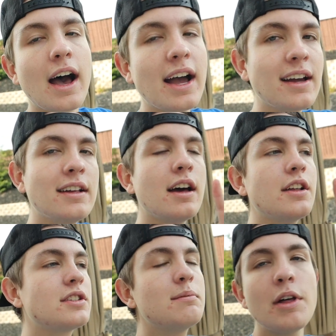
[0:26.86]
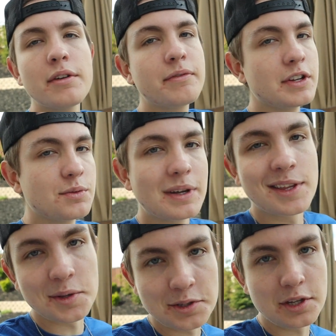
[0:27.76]
I got some other fish with
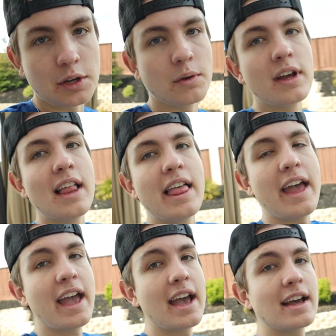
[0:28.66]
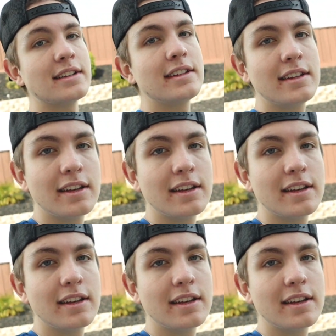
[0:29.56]
those 2, and